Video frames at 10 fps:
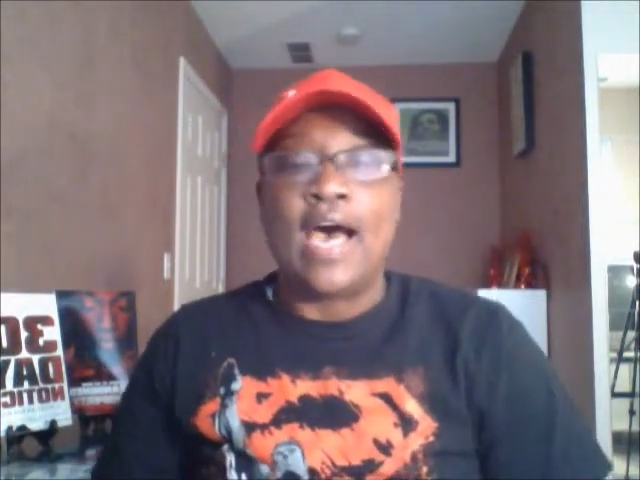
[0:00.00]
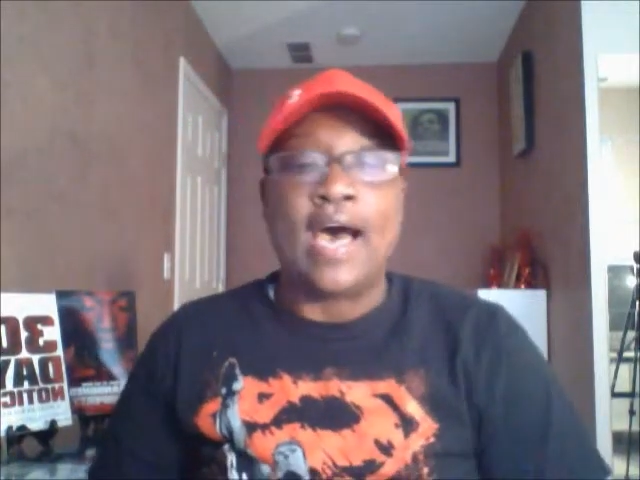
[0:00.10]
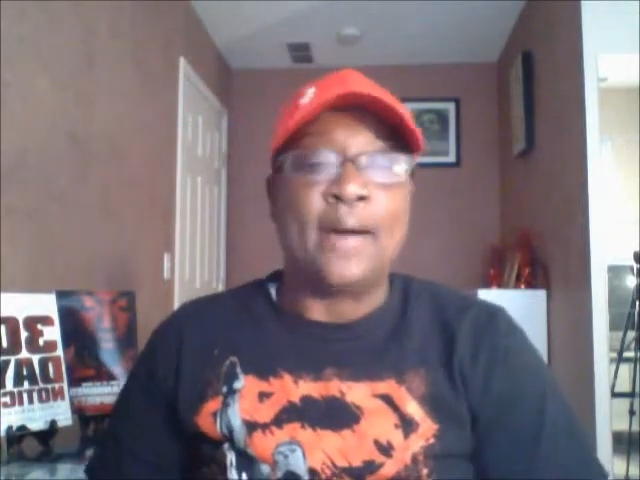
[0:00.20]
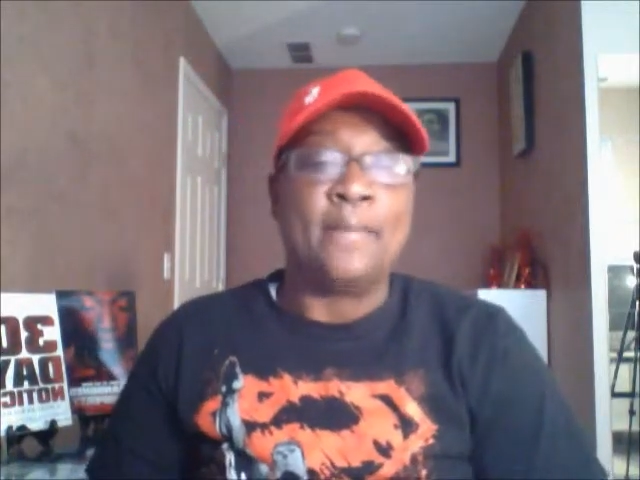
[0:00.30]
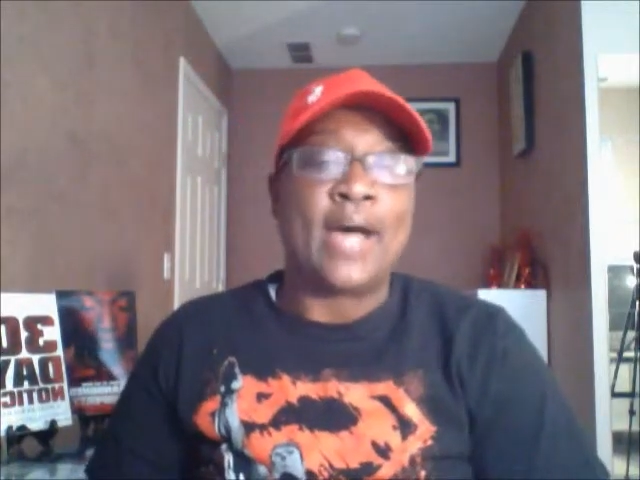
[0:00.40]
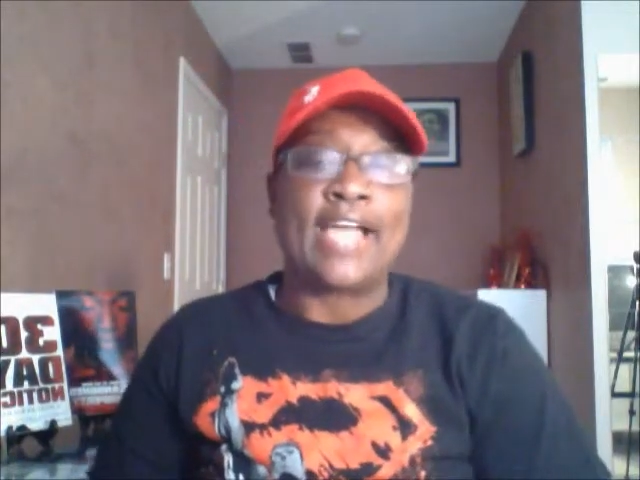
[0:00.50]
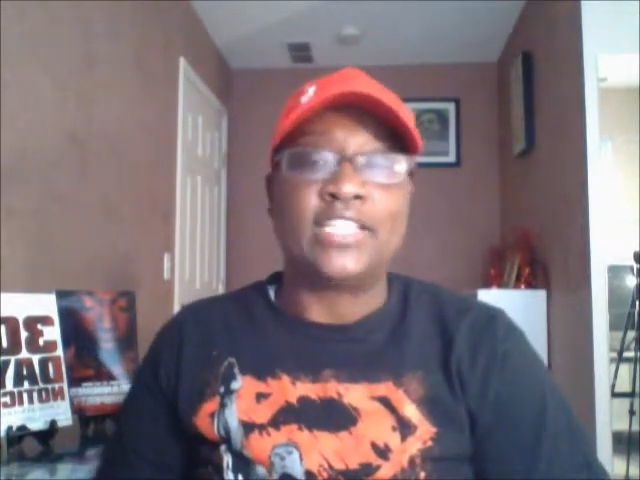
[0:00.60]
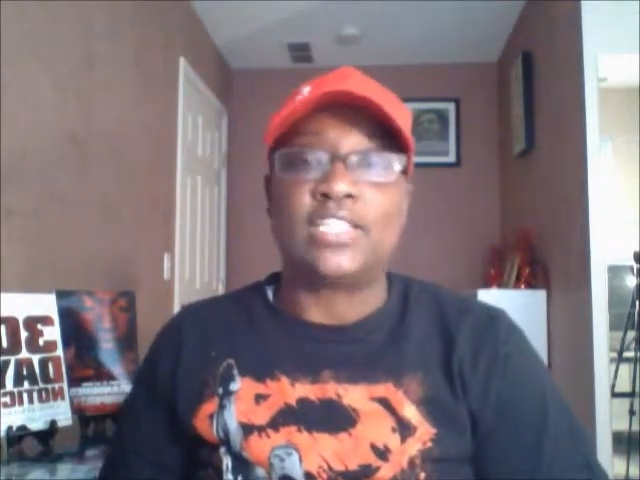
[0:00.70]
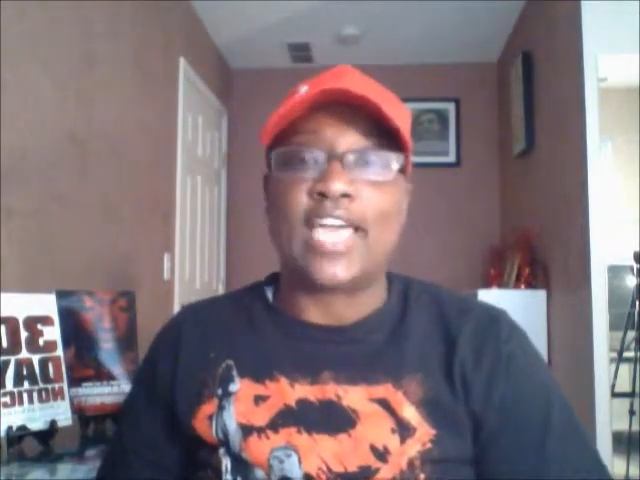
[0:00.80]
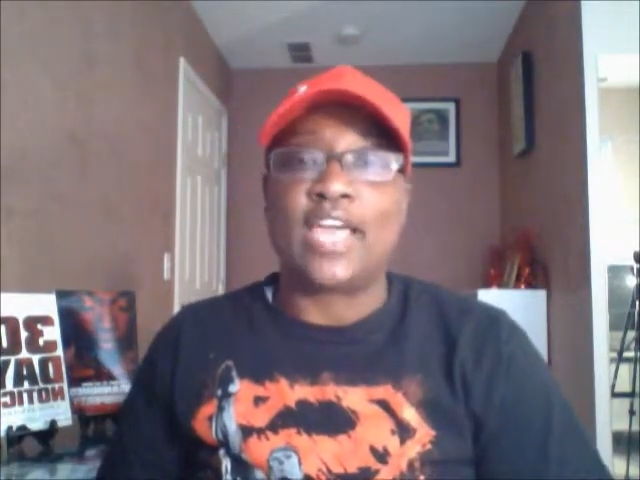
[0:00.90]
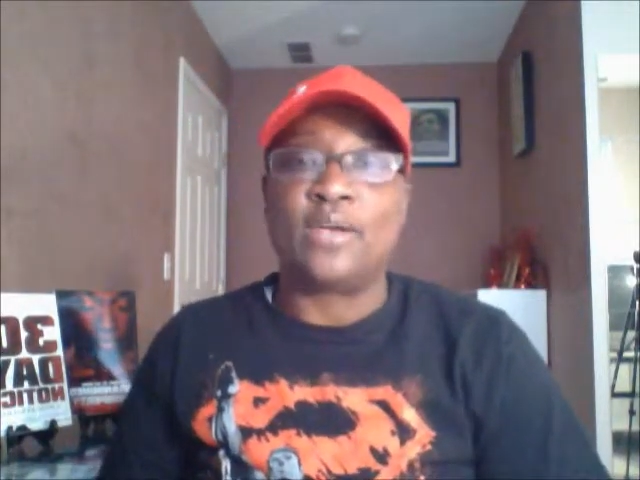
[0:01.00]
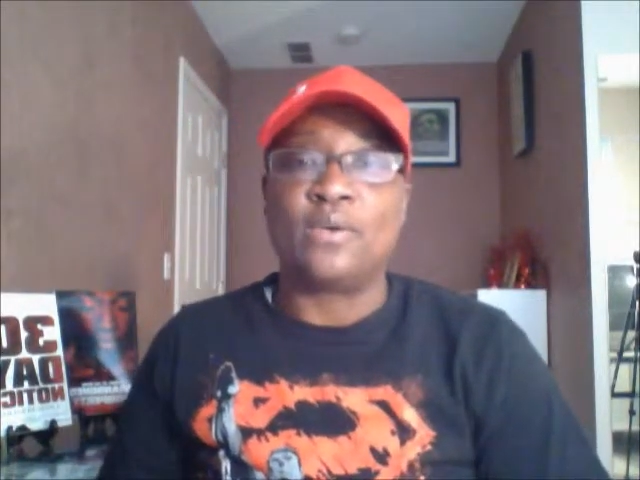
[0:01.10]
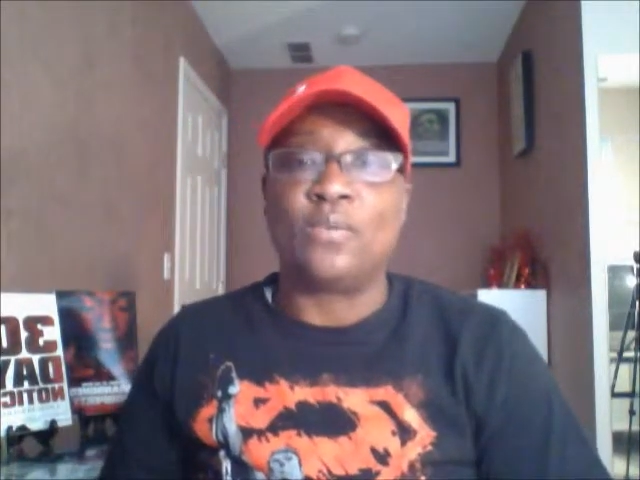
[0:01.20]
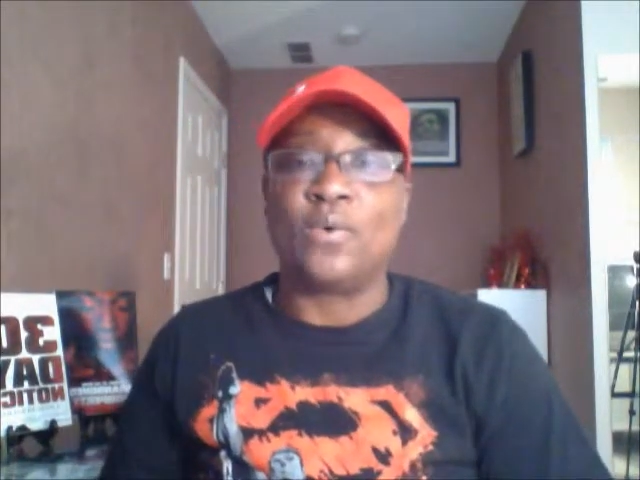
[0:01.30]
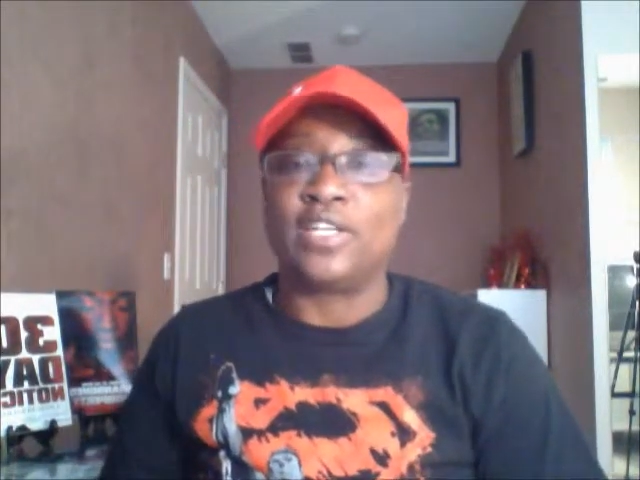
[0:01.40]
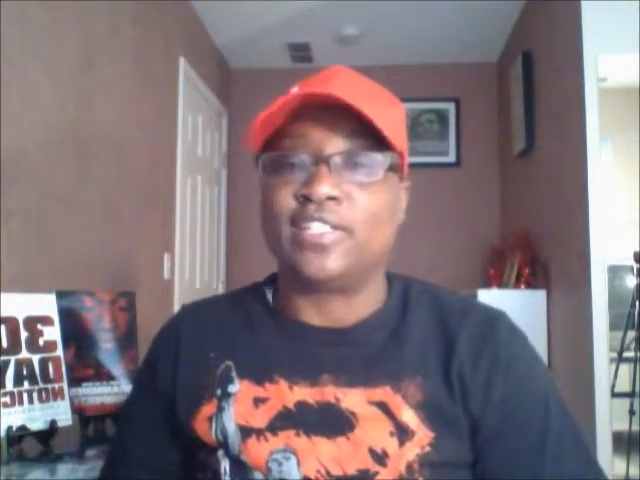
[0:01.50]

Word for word: Um, I just kind of want